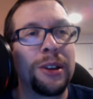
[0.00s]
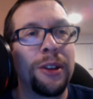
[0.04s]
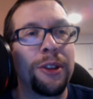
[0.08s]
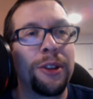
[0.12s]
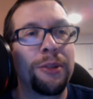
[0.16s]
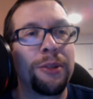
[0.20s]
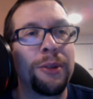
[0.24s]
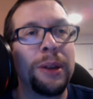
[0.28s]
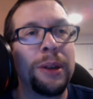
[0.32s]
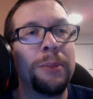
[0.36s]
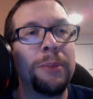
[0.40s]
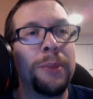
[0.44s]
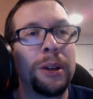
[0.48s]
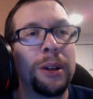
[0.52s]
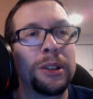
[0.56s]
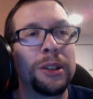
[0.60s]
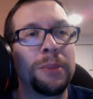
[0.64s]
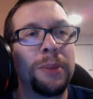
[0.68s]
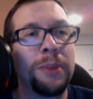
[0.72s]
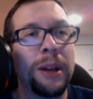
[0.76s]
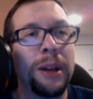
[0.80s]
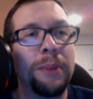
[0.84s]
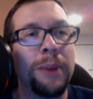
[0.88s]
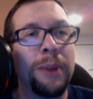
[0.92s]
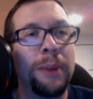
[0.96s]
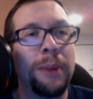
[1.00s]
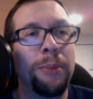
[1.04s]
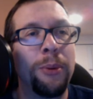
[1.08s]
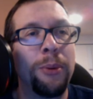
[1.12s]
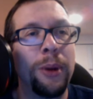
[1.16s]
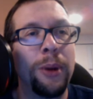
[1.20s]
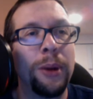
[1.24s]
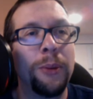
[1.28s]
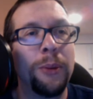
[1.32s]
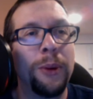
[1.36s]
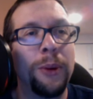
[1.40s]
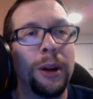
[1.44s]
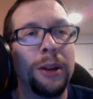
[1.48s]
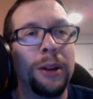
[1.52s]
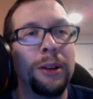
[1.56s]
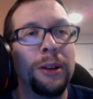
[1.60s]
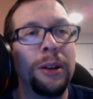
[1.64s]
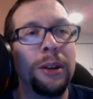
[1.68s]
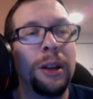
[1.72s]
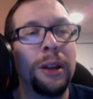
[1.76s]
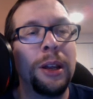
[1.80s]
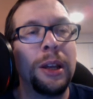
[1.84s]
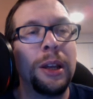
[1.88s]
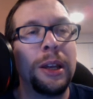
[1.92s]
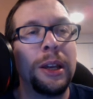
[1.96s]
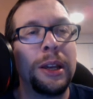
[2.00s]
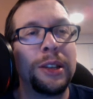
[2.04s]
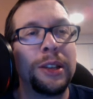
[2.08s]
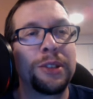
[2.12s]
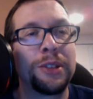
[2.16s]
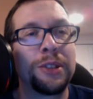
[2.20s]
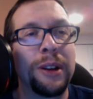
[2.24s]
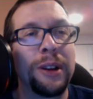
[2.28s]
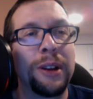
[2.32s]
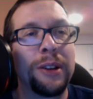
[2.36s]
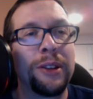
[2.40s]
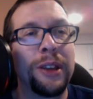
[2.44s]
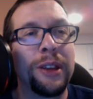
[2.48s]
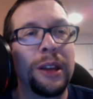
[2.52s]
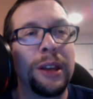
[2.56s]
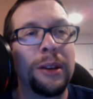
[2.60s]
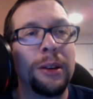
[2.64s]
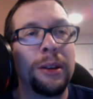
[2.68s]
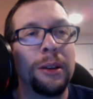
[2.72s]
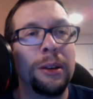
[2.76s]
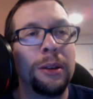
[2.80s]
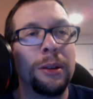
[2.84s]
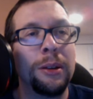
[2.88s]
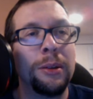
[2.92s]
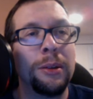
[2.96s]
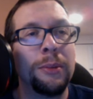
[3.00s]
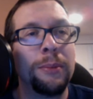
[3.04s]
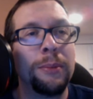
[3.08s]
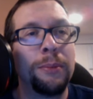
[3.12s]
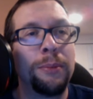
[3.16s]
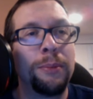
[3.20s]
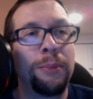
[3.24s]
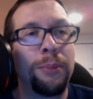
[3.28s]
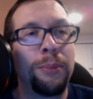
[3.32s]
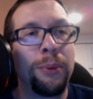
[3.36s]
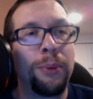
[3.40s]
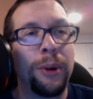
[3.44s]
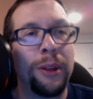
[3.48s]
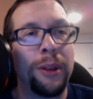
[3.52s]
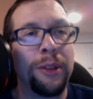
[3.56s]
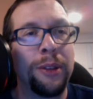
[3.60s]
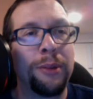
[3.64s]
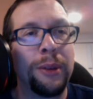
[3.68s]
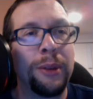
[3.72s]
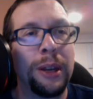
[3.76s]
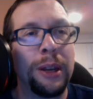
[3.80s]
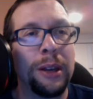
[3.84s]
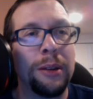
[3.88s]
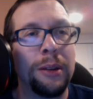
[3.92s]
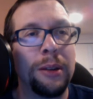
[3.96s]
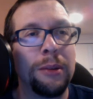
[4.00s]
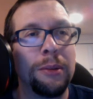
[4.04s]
3 multiplied by 0.1 is greater than 0.3.